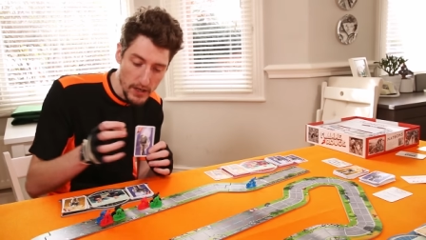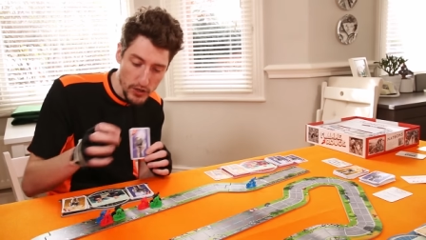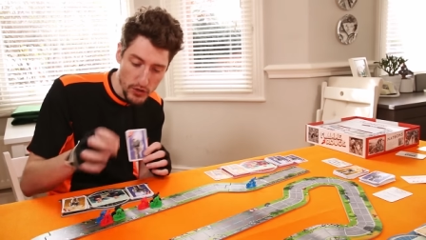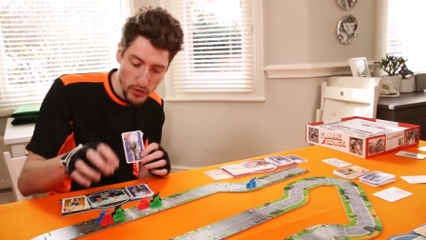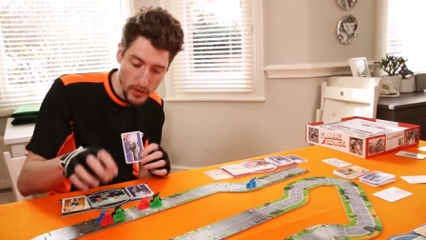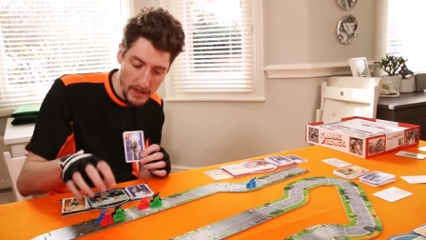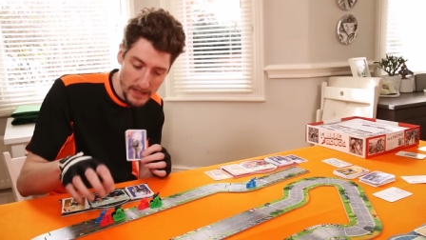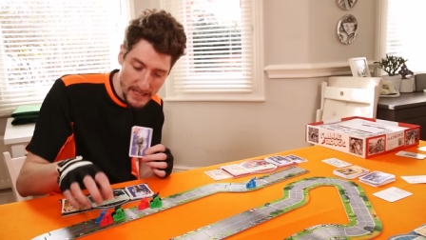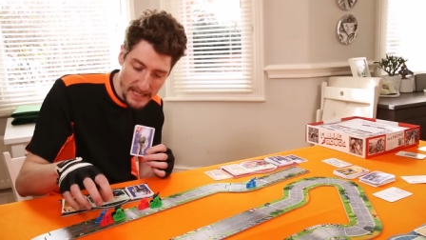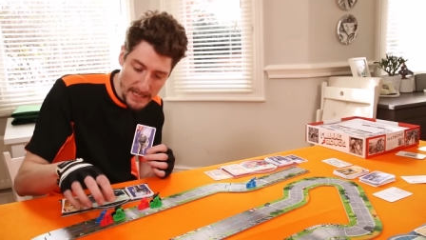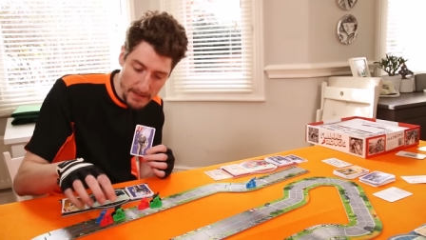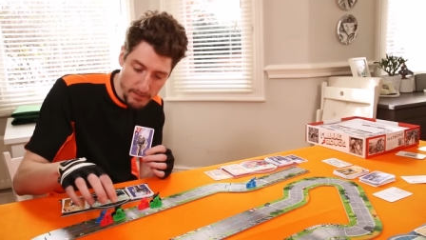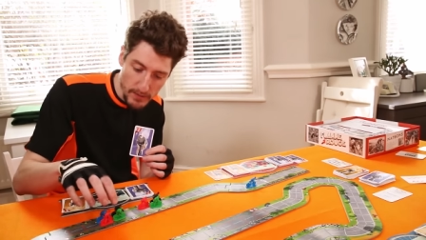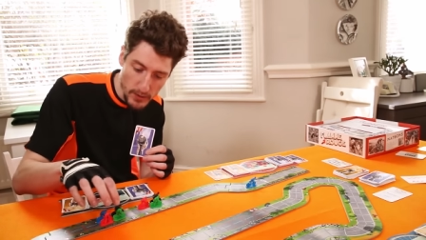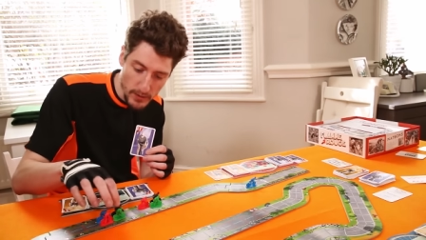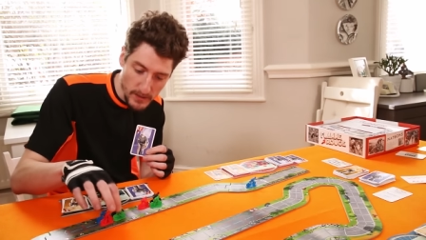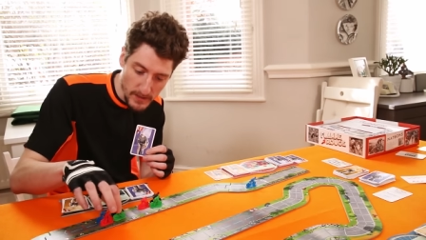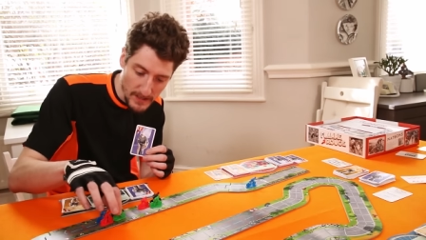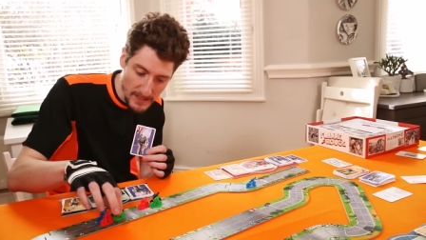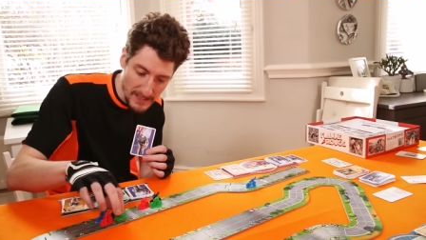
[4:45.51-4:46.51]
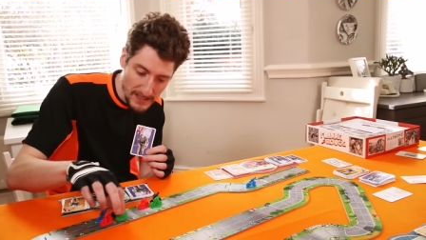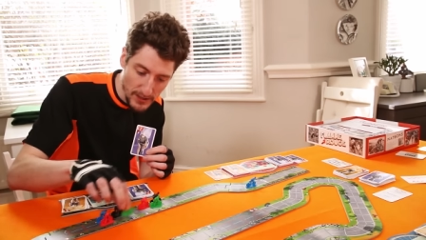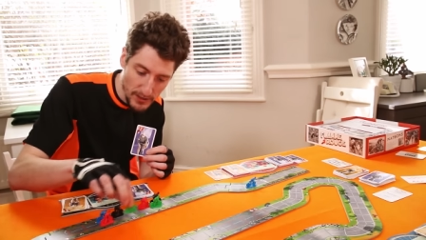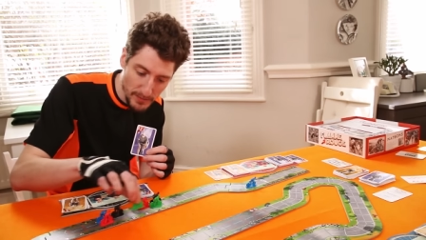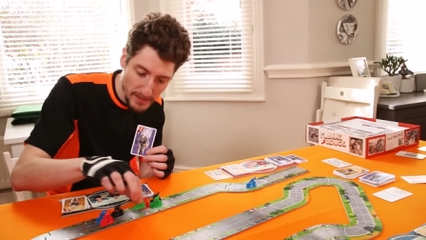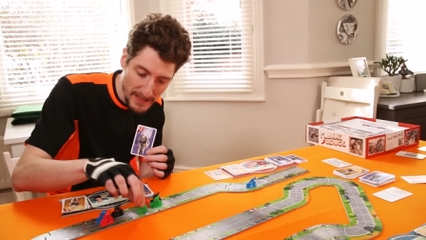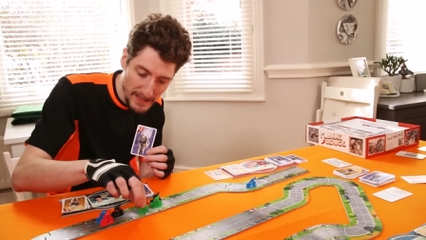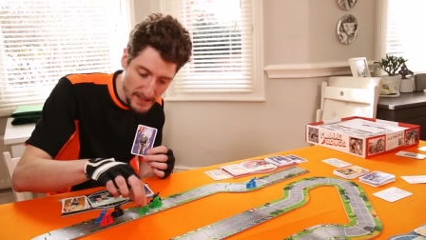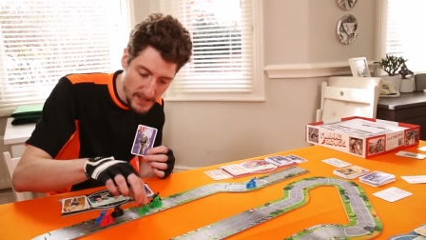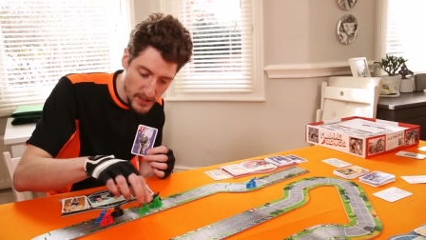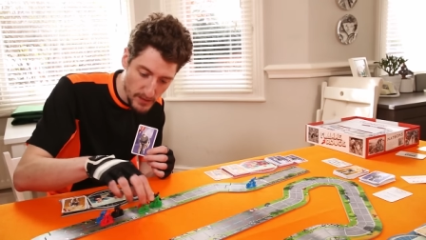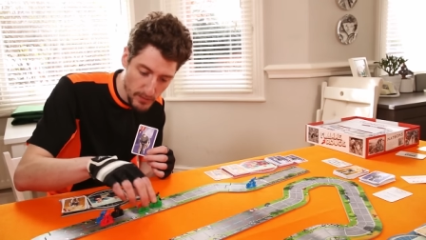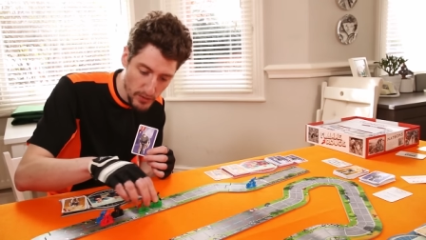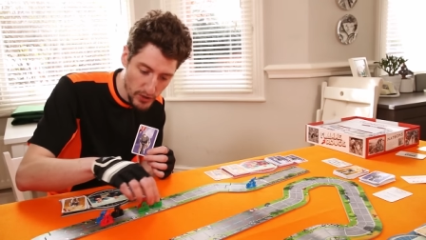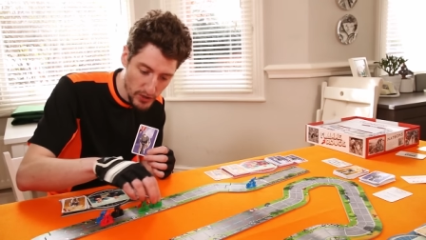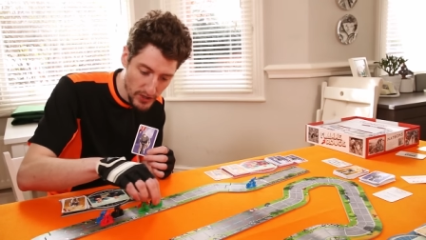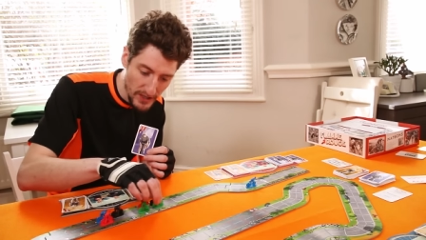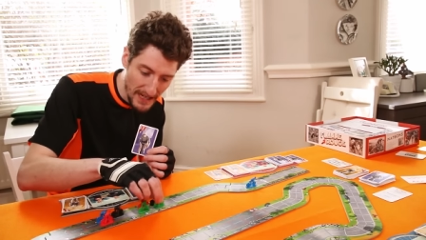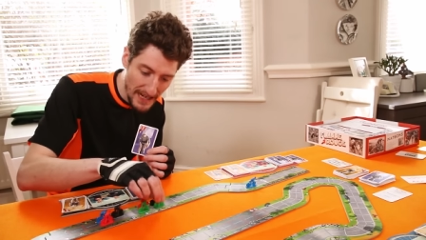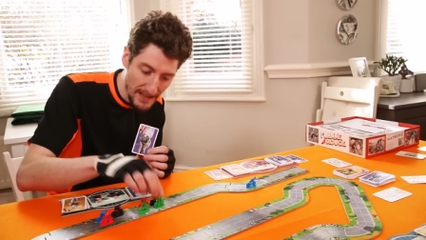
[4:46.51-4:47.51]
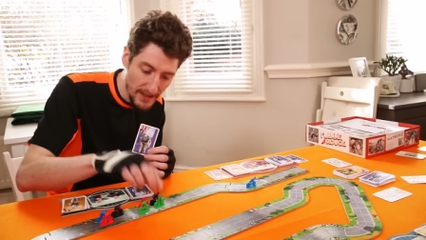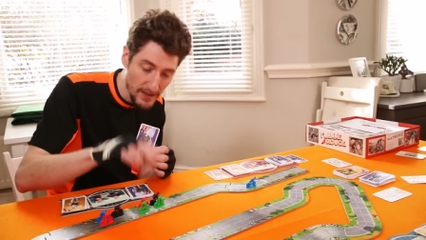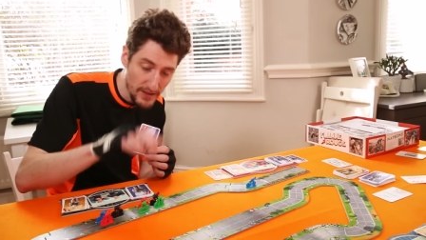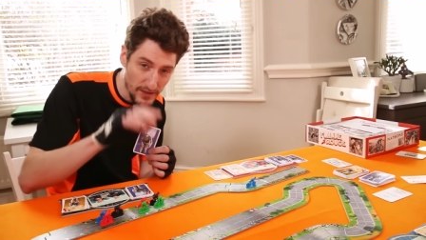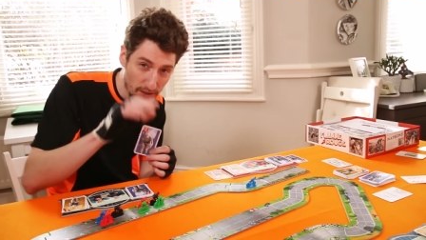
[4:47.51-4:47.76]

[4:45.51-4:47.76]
trying to keep your cycle men smushed together